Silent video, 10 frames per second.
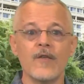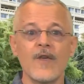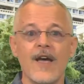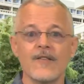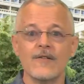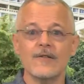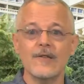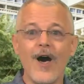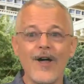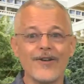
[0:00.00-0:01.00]
has a
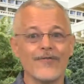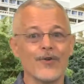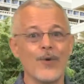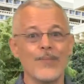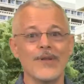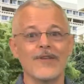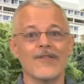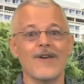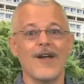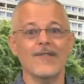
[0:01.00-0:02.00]
lot of equipment
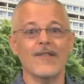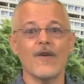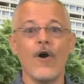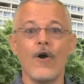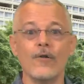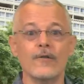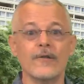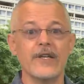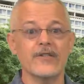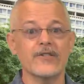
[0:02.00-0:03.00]
inside that's all
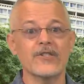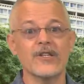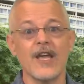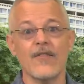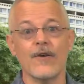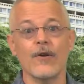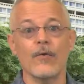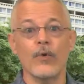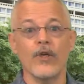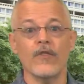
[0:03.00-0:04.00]
linked together
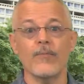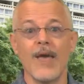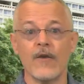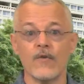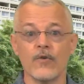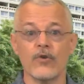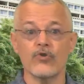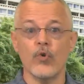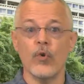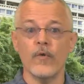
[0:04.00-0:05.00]
with master
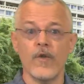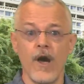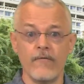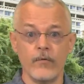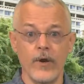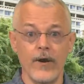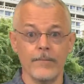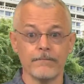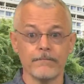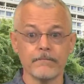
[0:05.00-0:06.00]
control software.
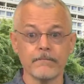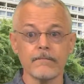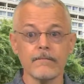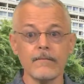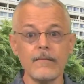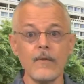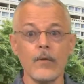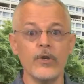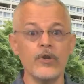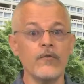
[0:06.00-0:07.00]

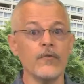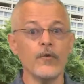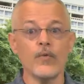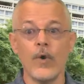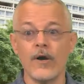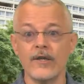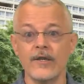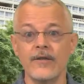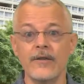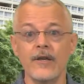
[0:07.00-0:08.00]
When you first walk
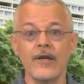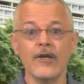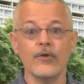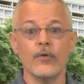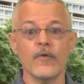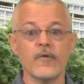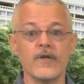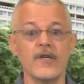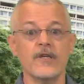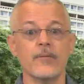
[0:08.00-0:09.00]
in, you'll
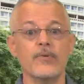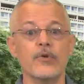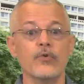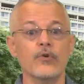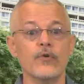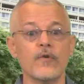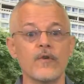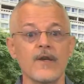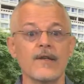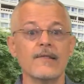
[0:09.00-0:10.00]
see computers,
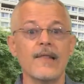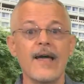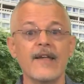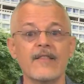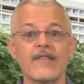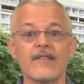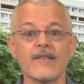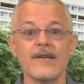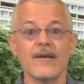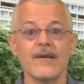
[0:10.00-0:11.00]
lights,
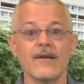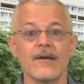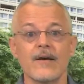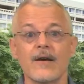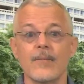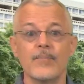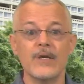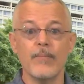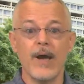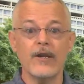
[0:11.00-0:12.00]
a big
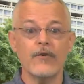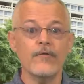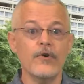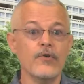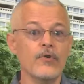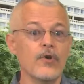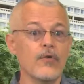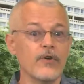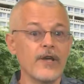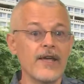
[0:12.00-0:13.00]
microphone
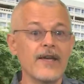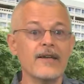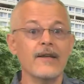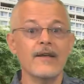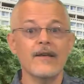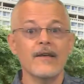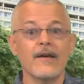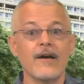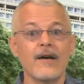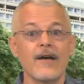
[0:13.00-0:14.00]
overhead,
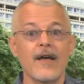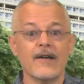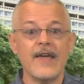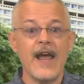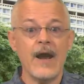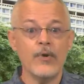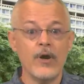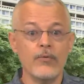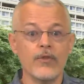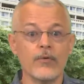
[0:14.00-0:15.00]
a camera
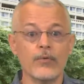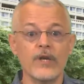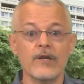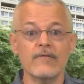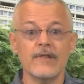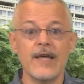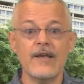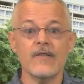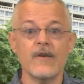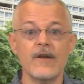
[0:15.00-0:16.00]
with a ring of
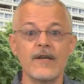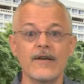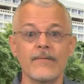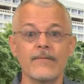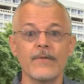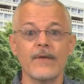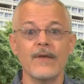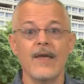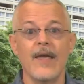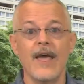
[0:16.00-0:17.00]
lights on it,
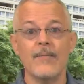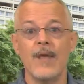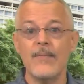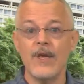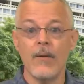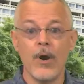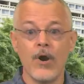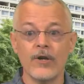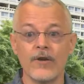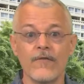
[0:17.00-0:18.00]
and maybe a
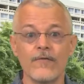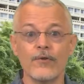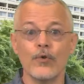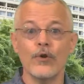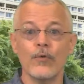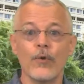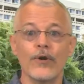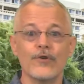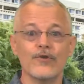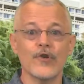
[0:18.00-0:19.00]
mark on the floor where
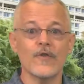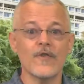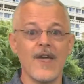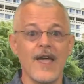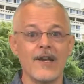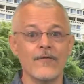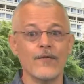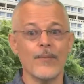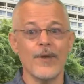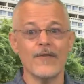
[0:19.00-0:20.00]
you should stand for the
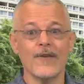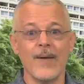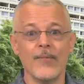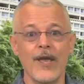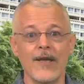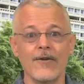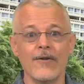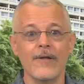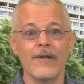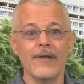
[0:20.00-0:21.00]
best camera
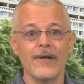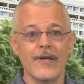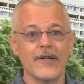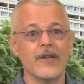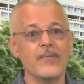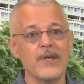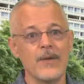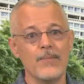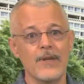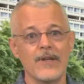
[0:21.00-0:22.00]
angle. It can be a
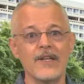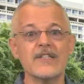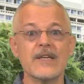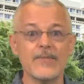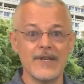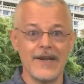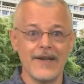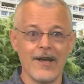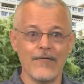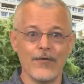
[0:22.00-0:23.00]
bit
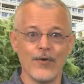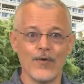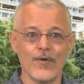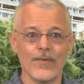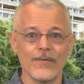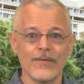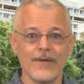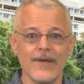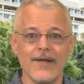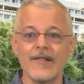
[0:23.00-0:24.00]
intimidating at first.
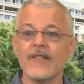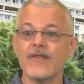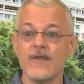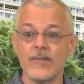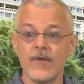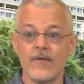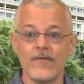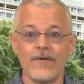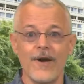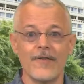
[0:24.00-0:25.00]
Let's
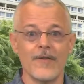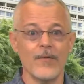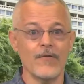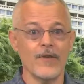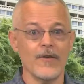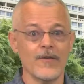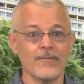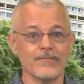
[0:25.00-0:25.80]
demystify some of this.